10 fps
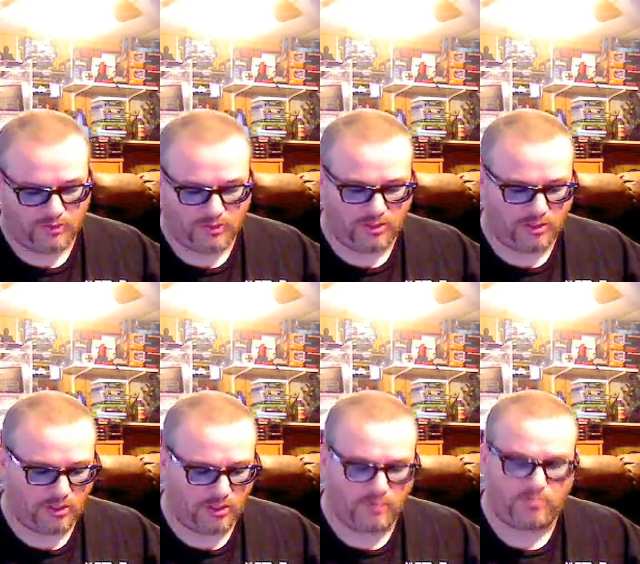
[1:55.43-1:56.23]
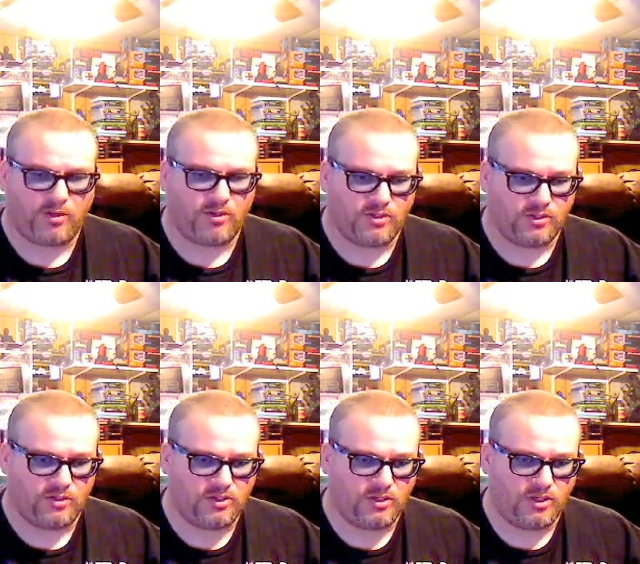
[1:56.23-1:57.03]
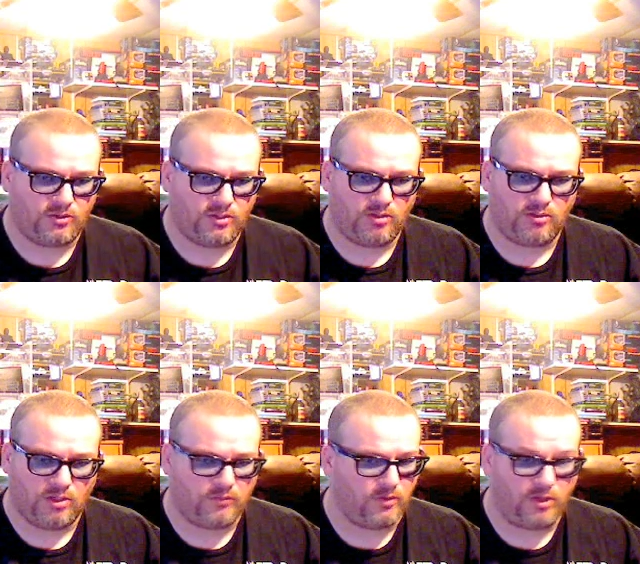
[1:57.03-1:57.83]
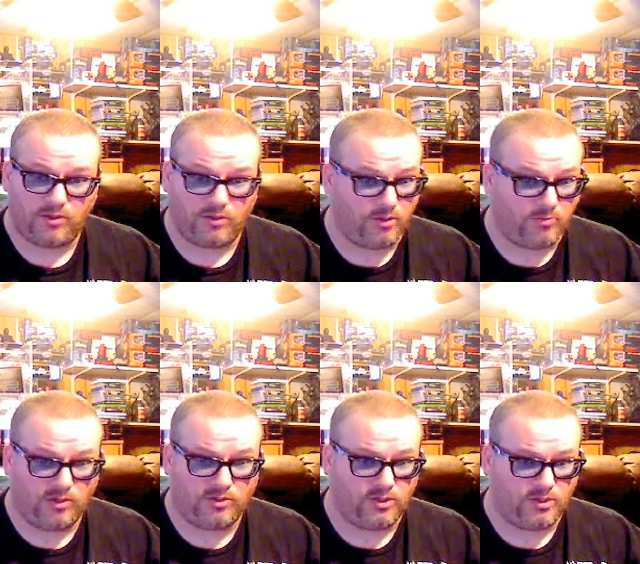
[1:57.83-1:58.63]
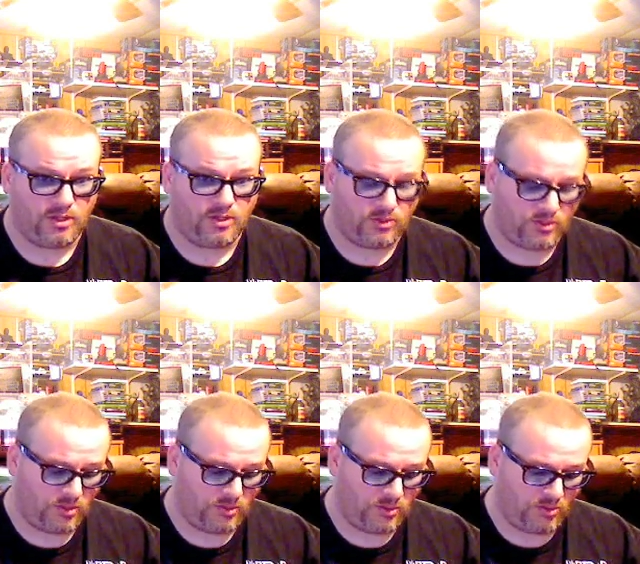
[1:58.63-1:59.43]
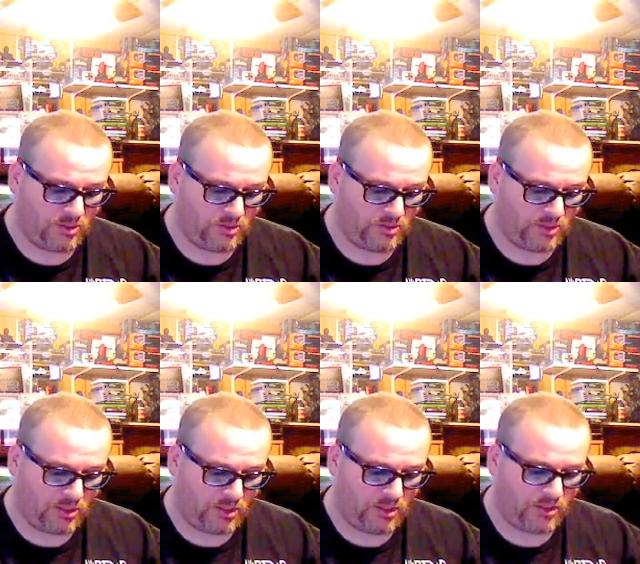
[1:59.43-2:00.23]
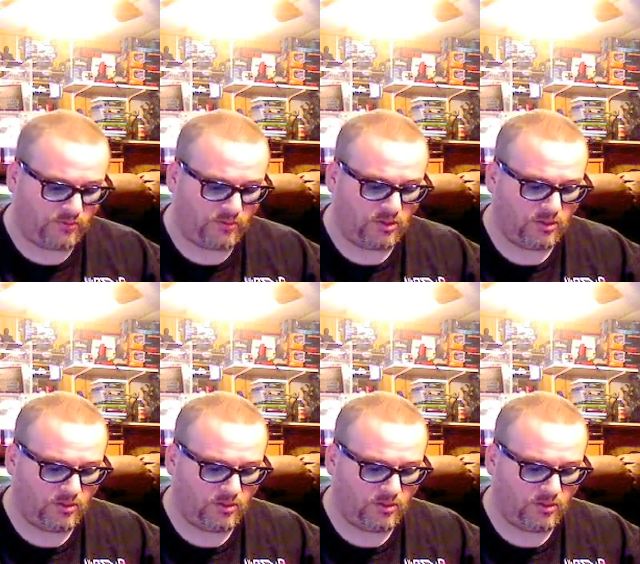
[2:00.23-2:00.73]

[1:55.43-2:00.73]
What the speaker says: As in, it pierces the CO2 different than most of the other CO2 guns that I have.